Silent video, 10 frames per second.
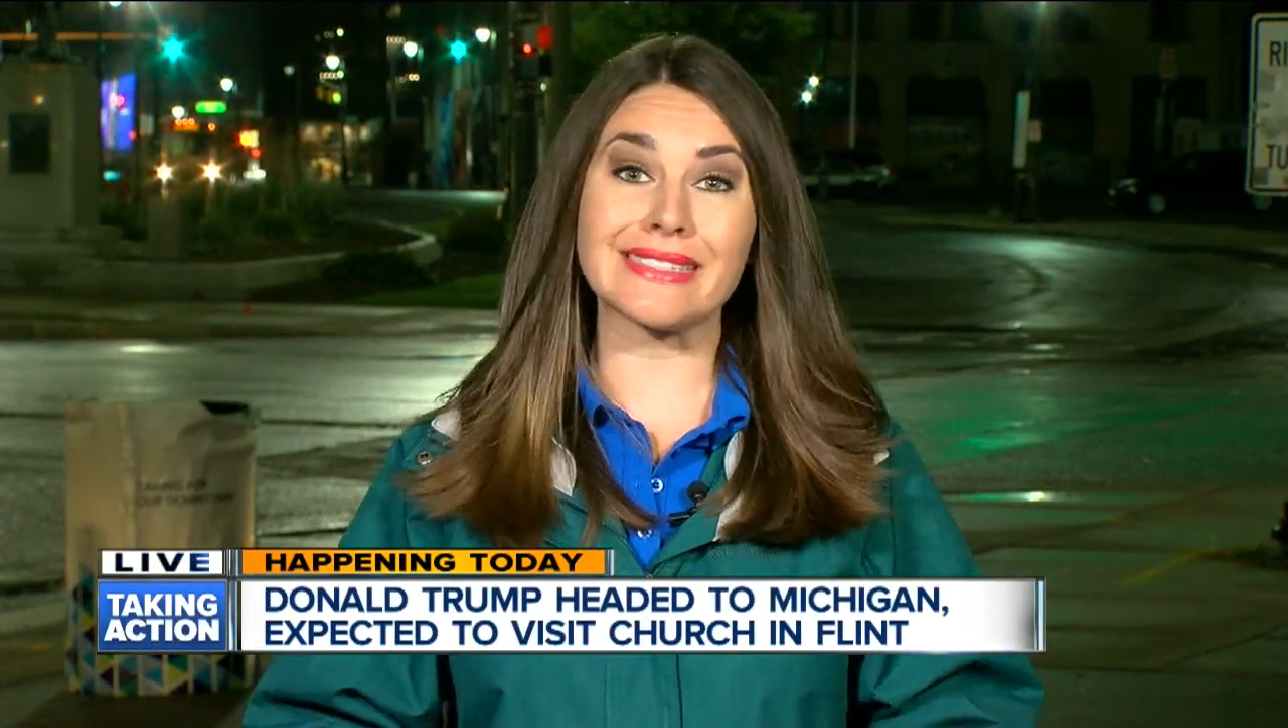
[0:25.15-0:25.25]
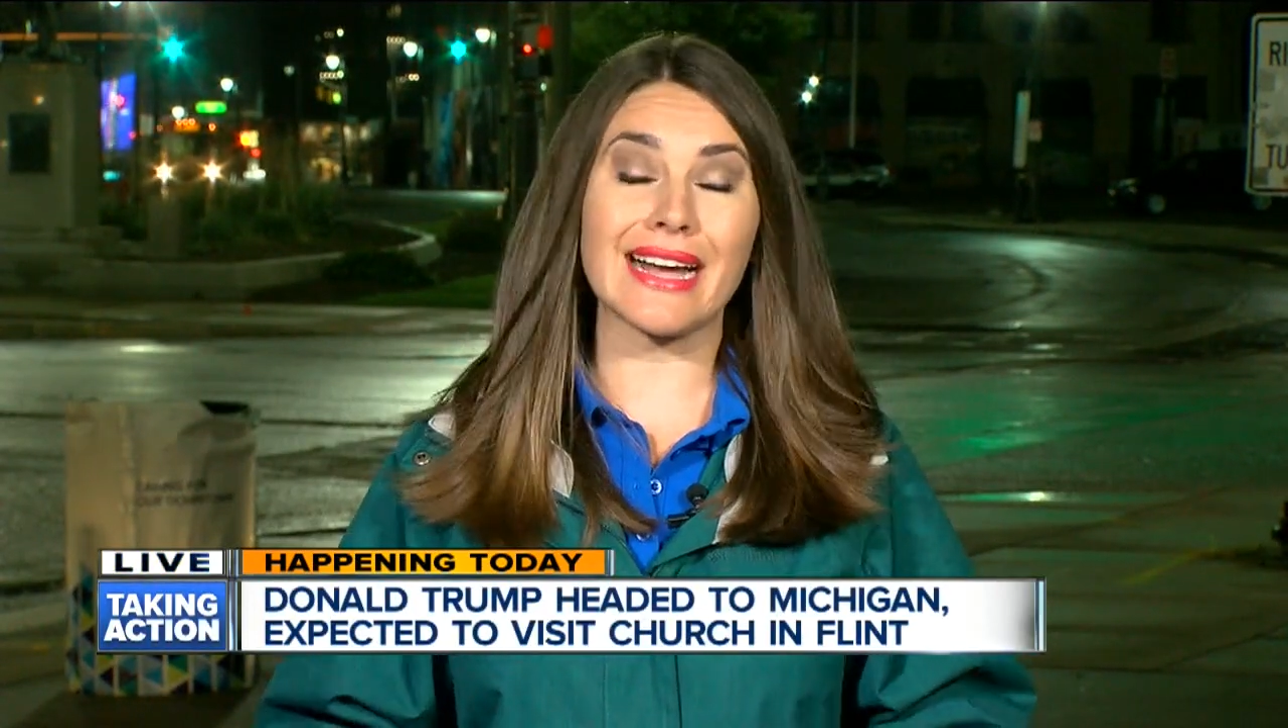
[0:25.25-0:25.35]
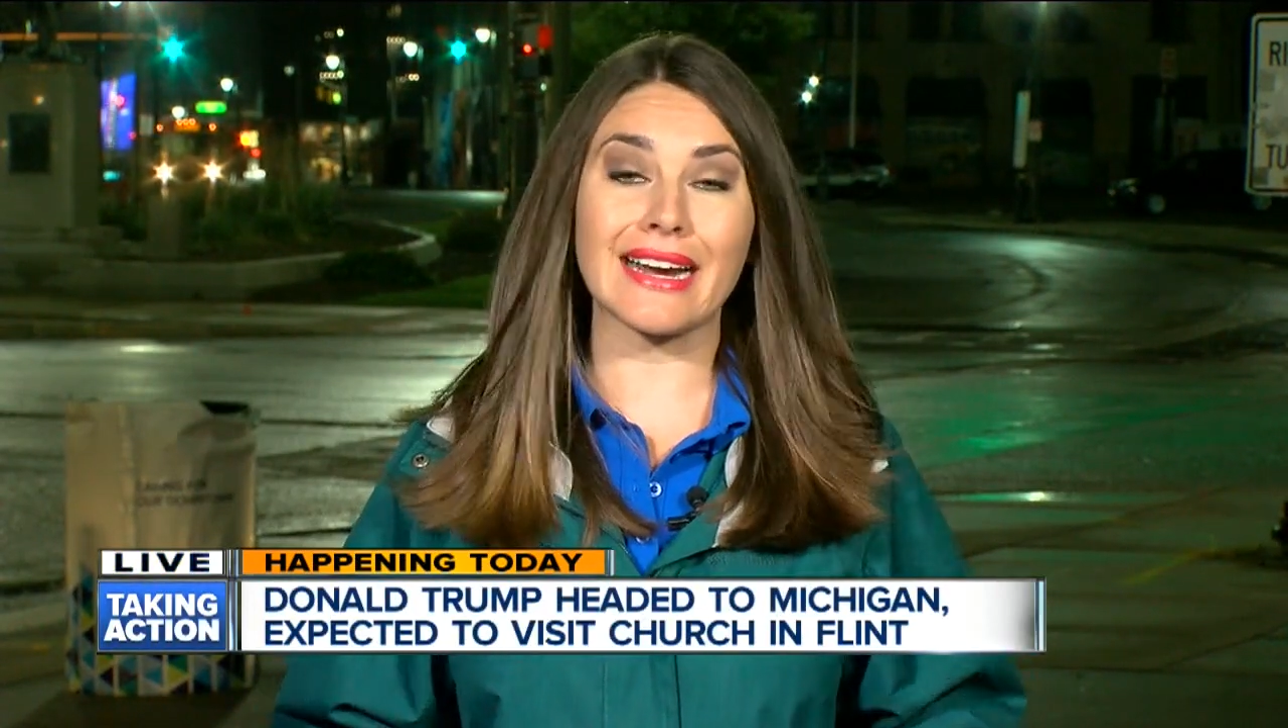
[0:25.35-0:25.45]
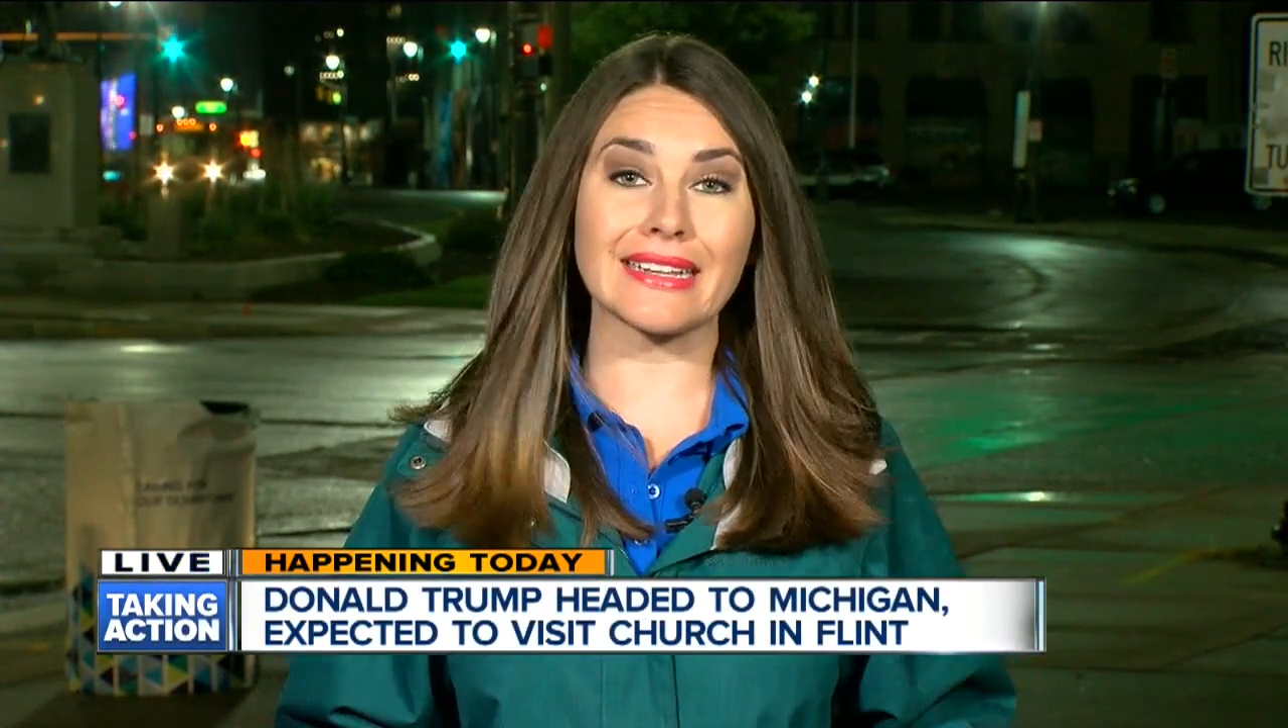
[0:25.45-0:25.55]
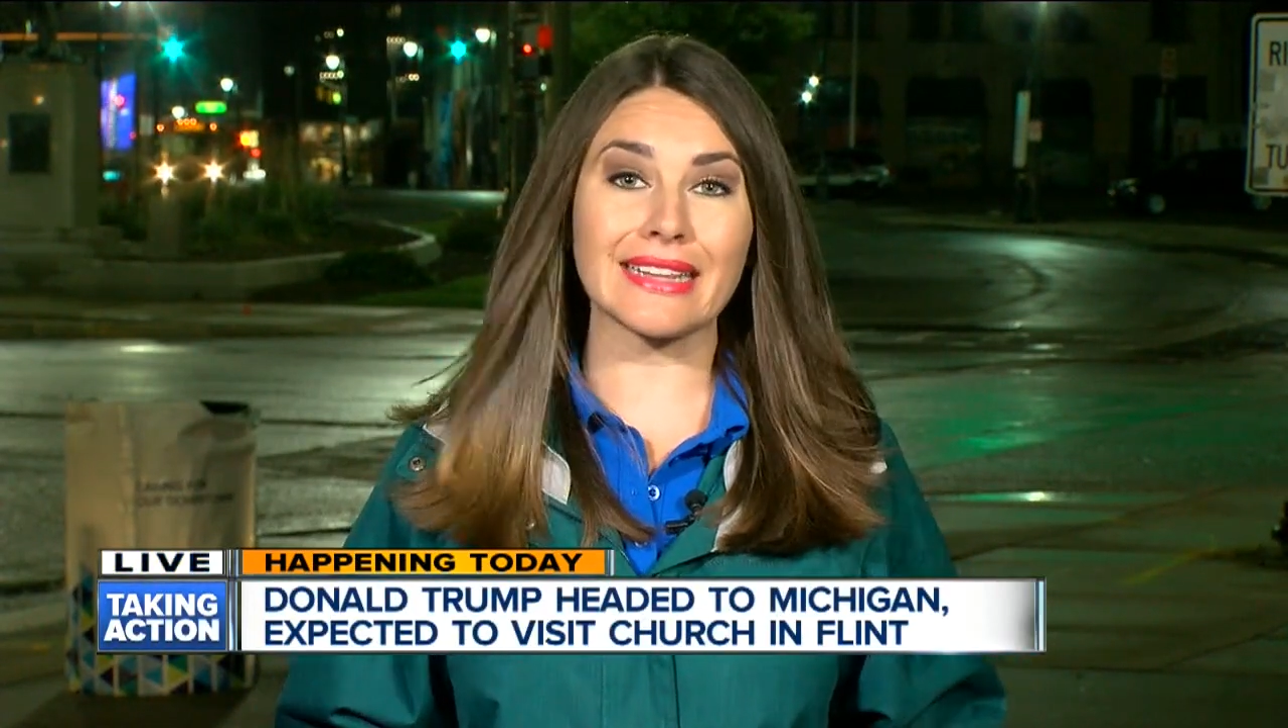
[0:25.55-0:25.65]

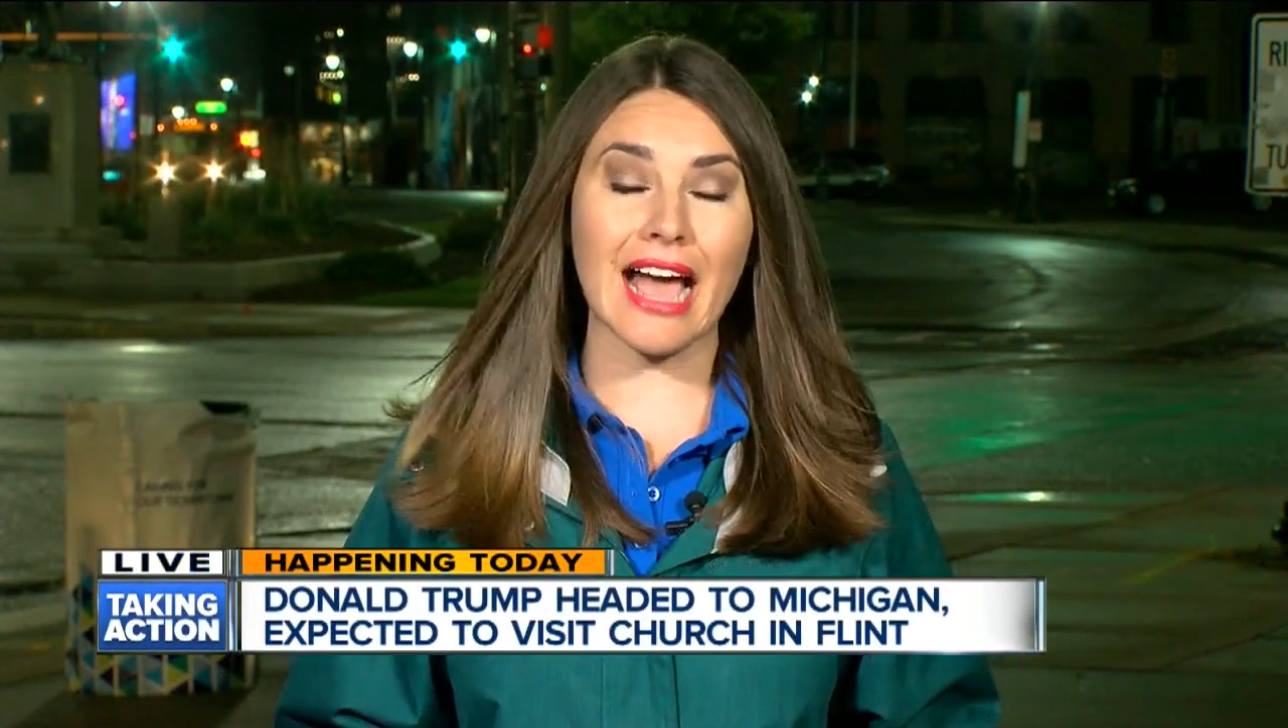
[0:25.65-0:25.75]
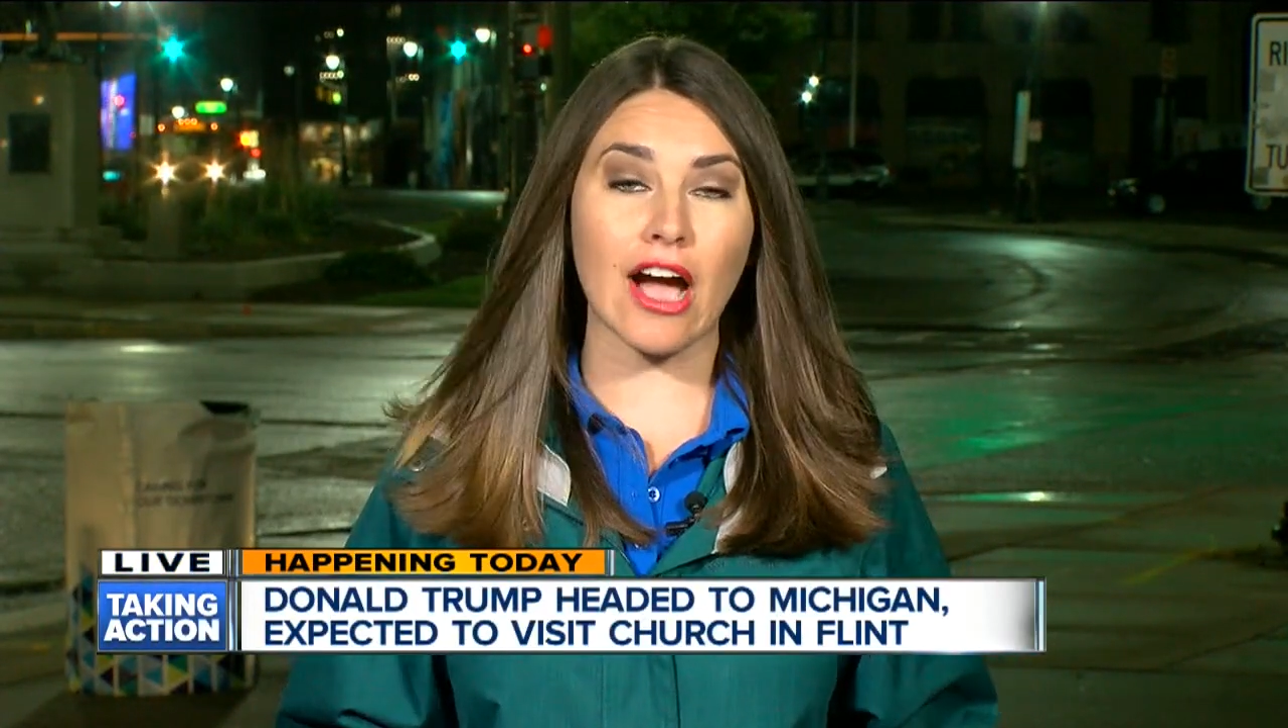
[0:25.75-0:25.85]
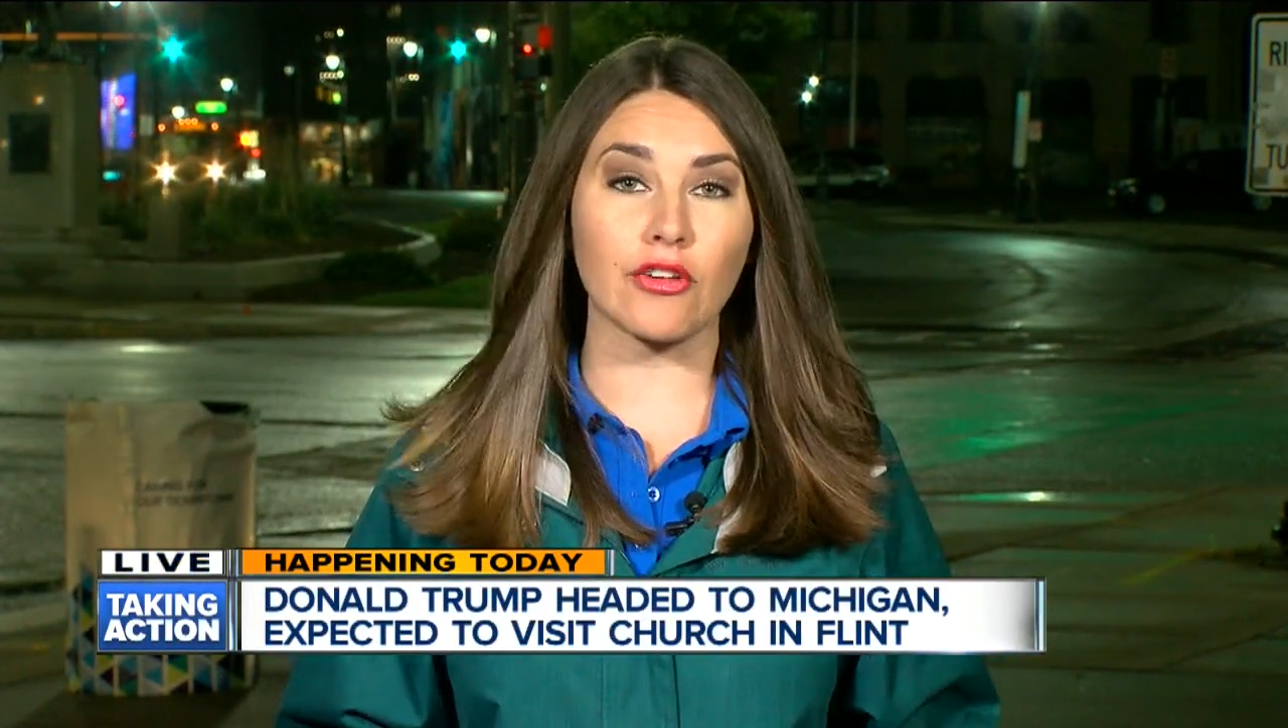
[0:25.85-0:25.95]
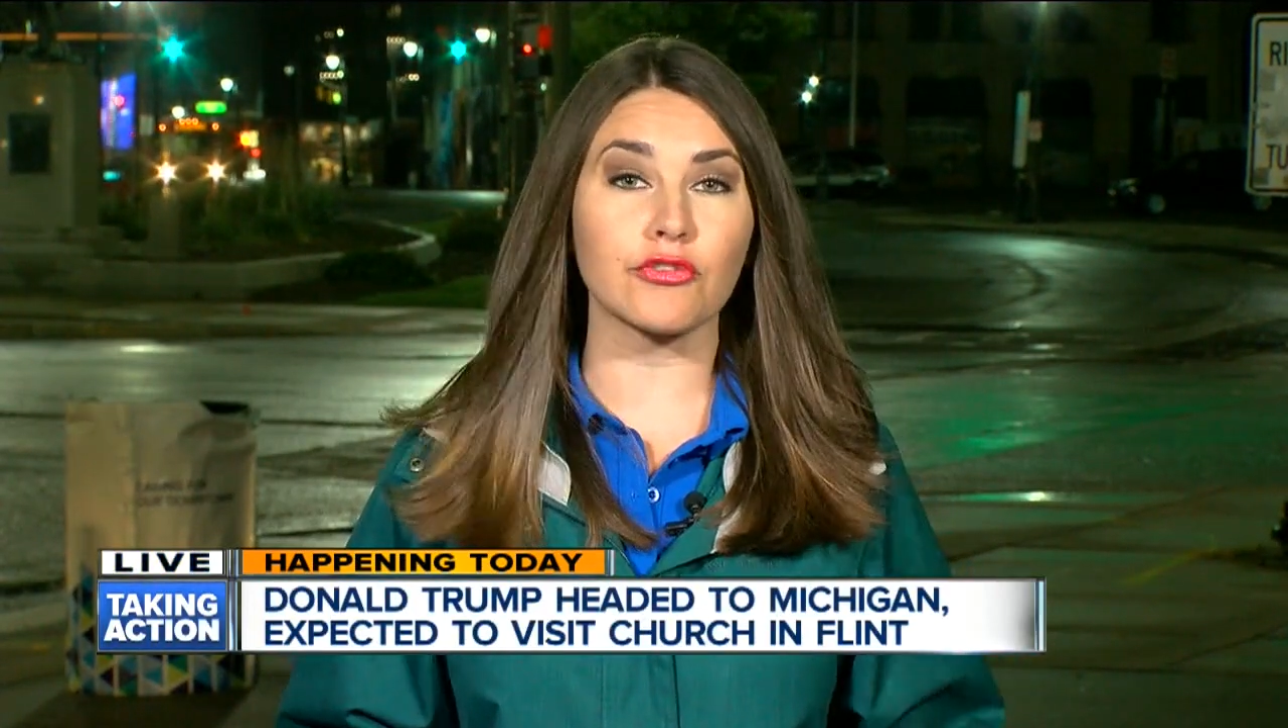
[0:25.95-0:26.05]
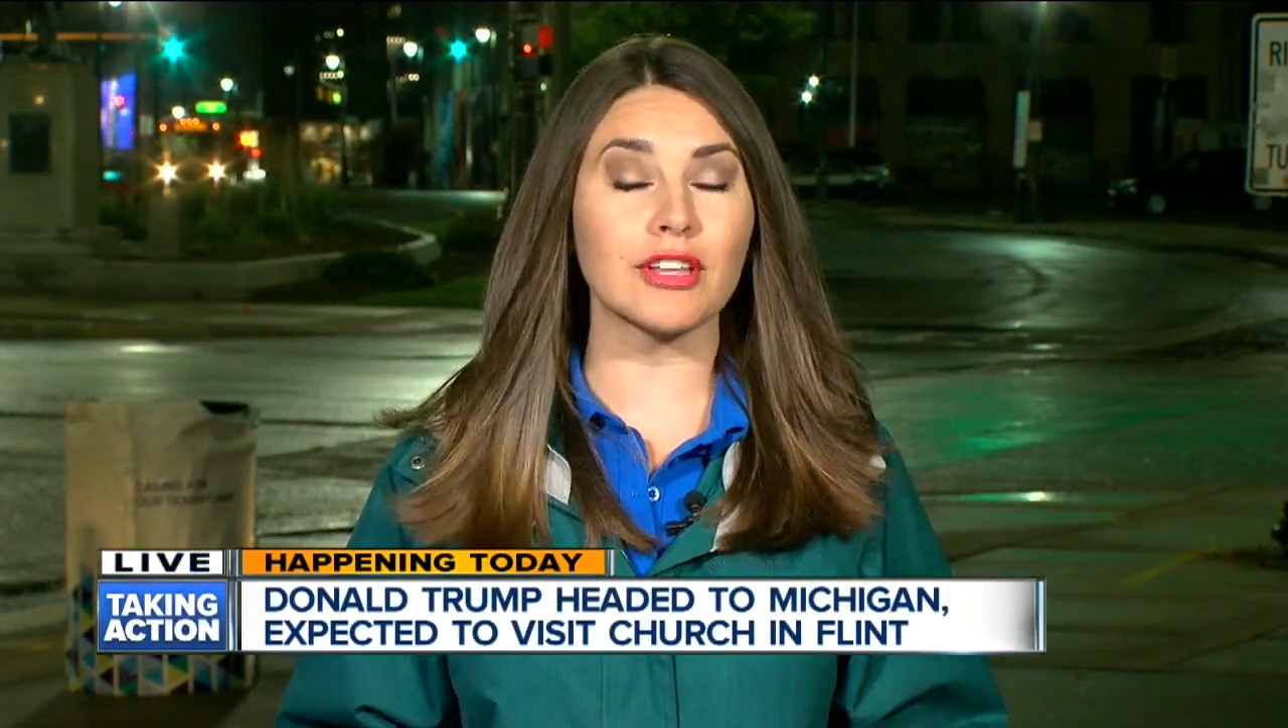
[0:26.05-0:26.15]
not allowed.